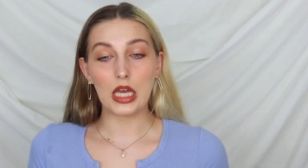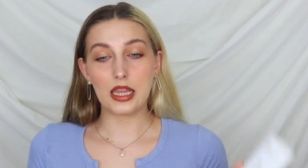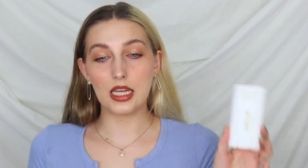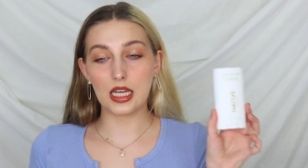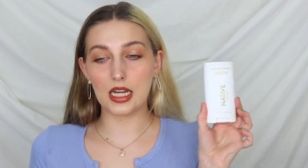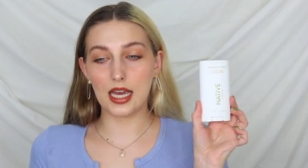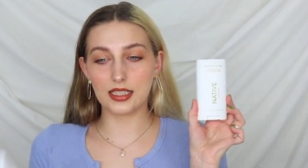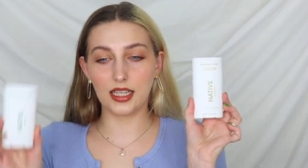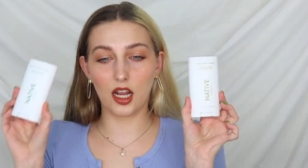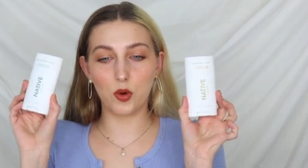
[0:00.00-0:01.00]
The next
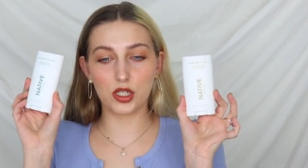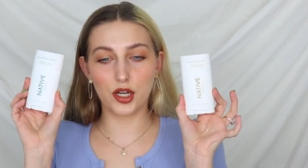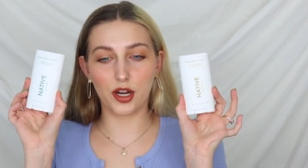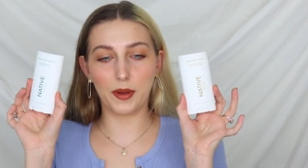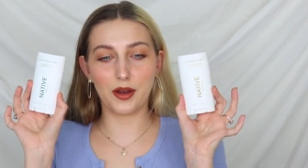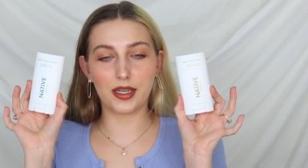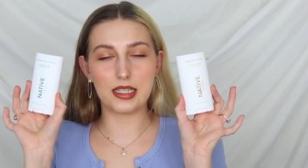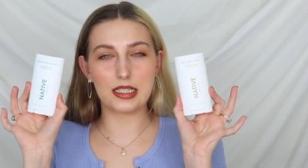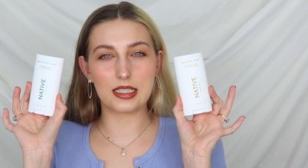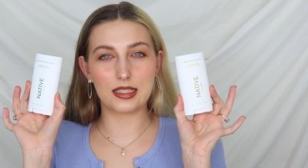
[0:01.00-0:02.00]
thing I want to talk about
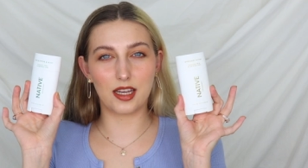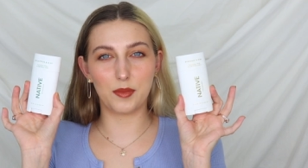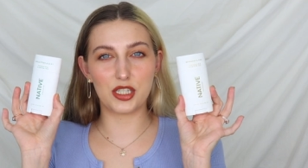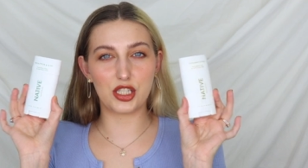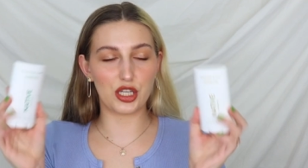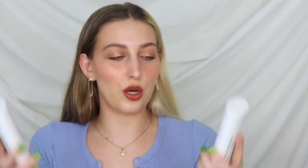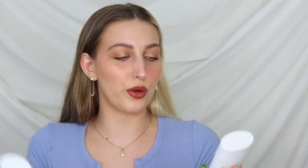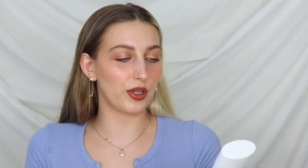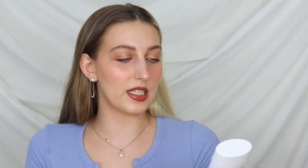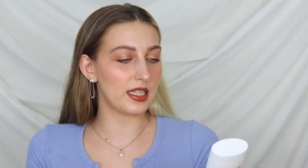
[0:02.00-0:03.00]
is some
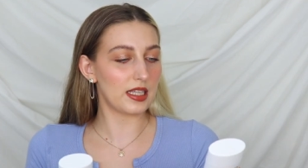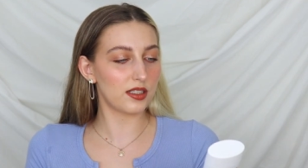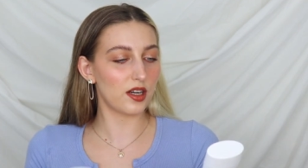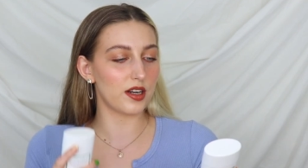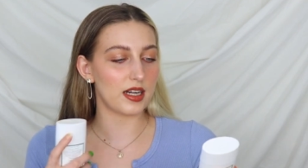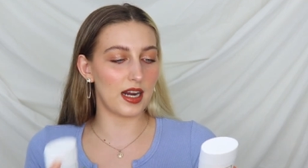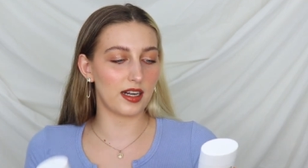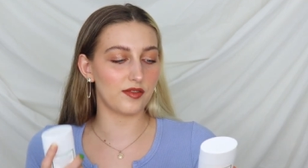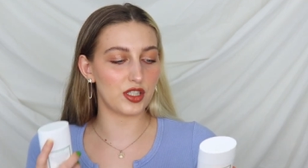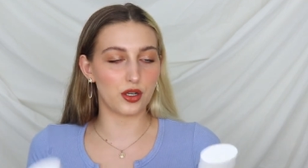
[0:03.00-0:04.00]
deodorant. These are
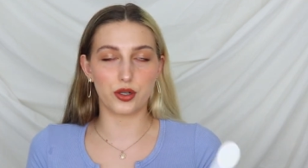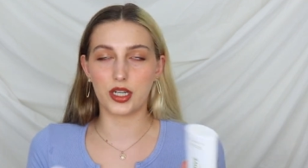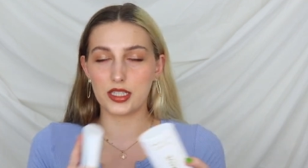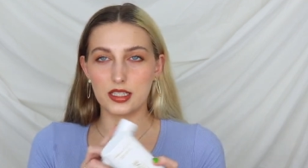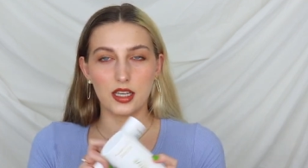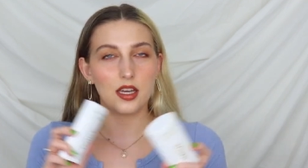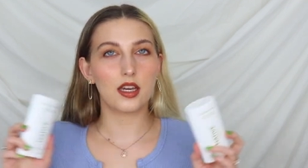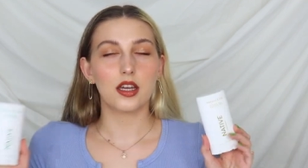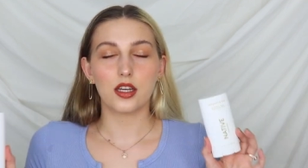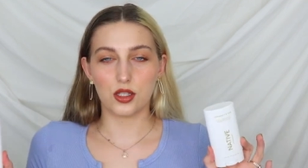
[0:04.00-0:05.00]
native deodorants.
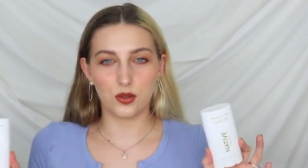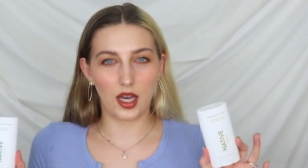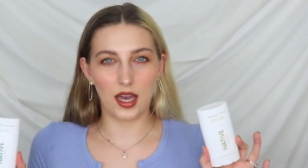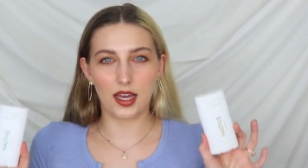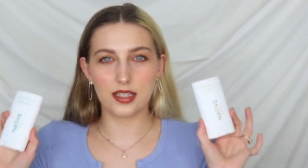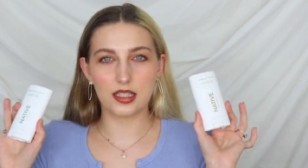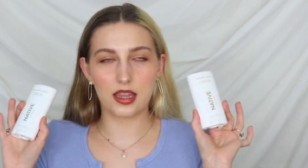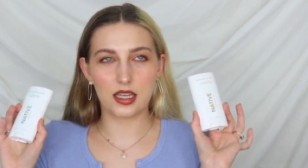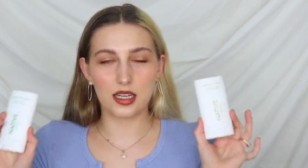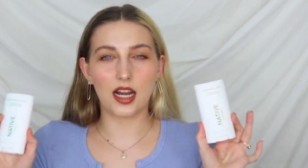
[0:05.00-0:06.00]
You guys,
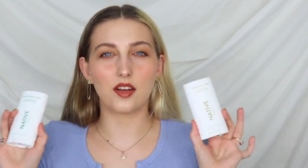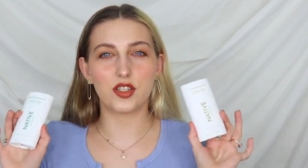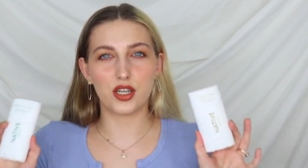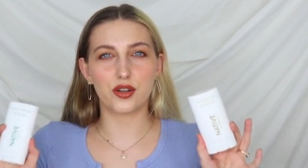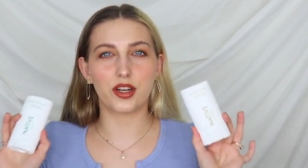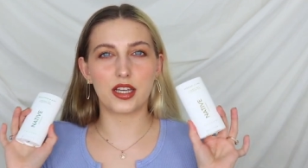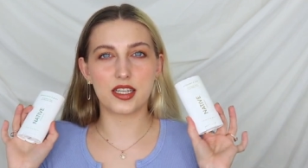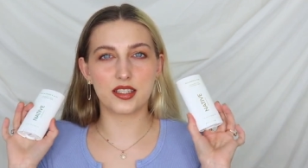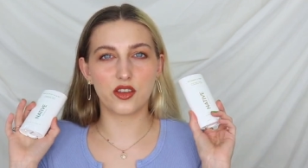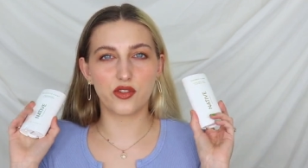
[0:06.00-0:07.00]
the native deodorant
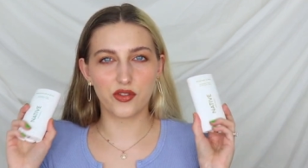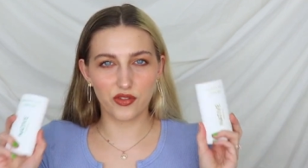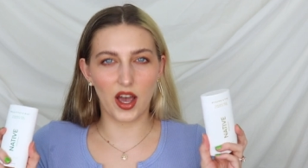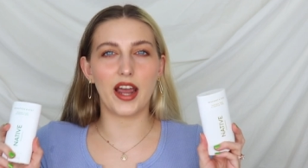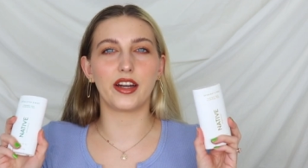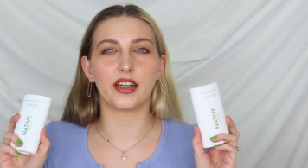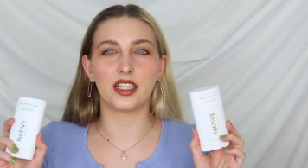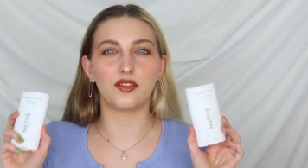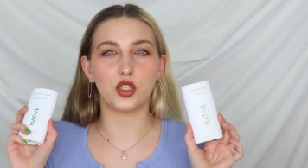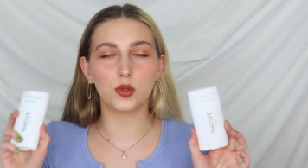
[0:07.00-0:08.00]
is fire.
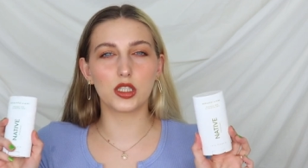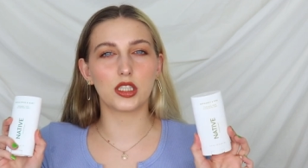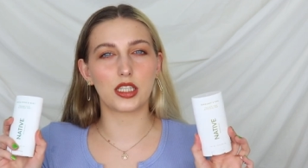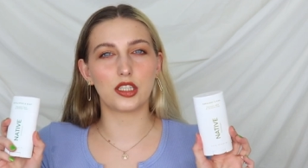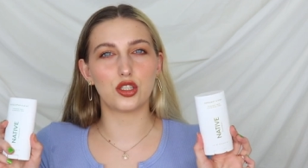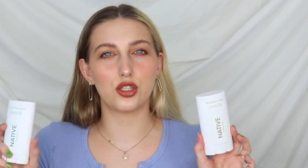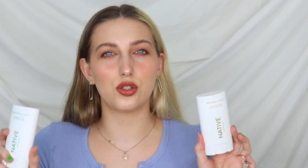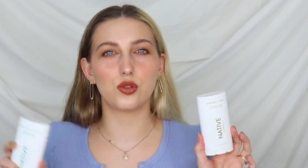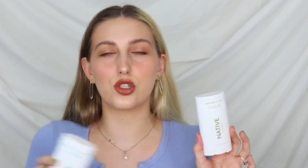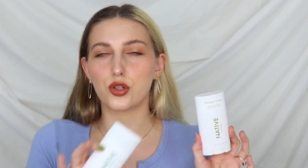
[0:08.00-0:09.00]
If you are looking
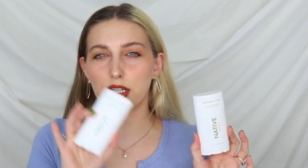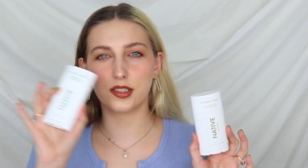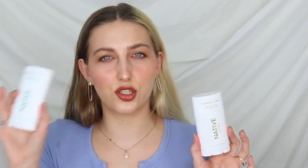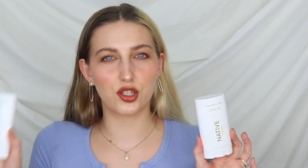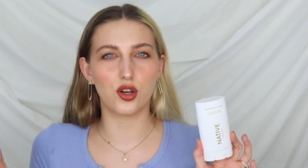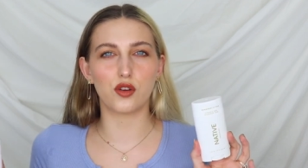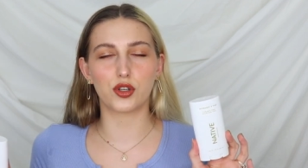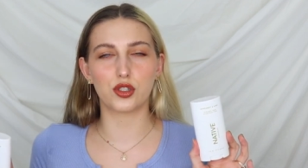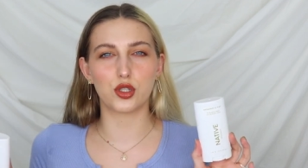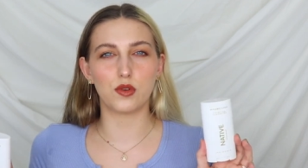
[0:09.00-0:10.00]
to transition
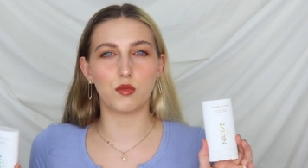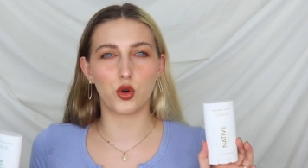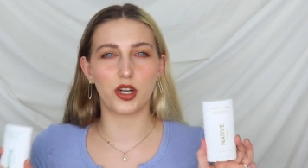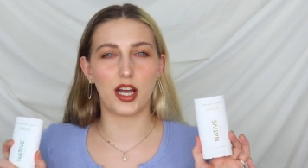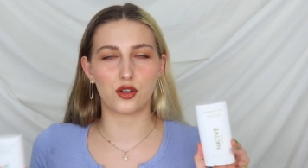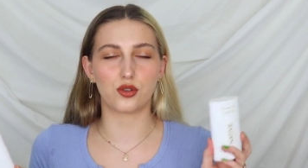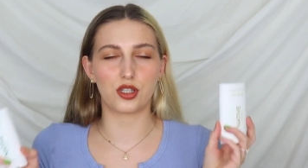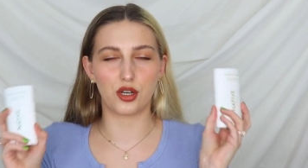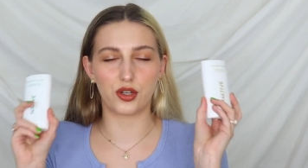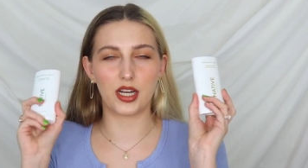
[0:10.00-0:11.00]
over into a more natural
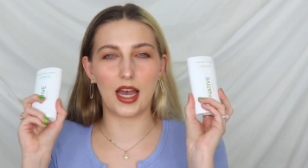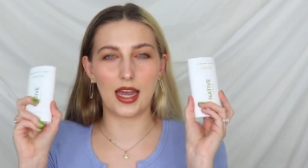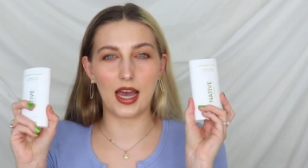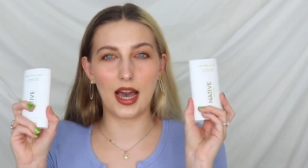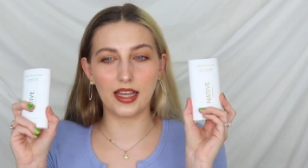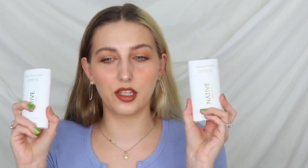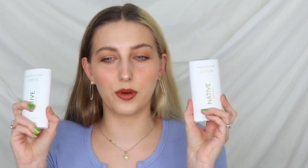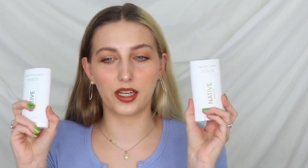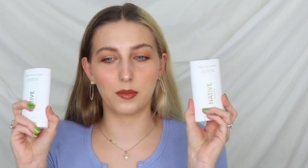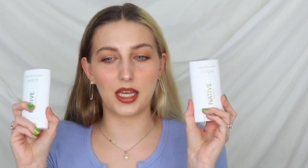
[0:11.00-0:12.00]
deodorant, I highly
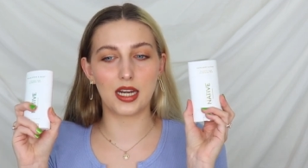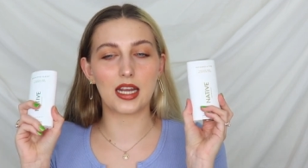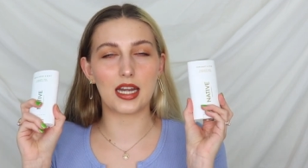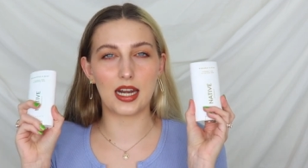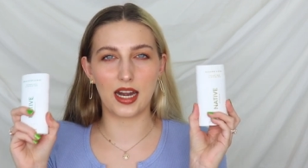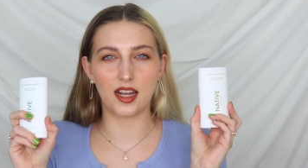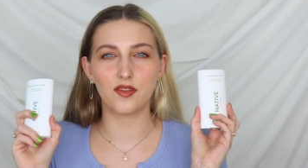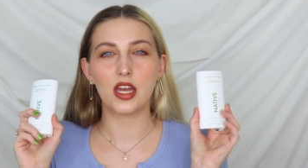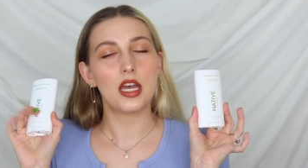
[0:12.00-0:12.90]
recommend native.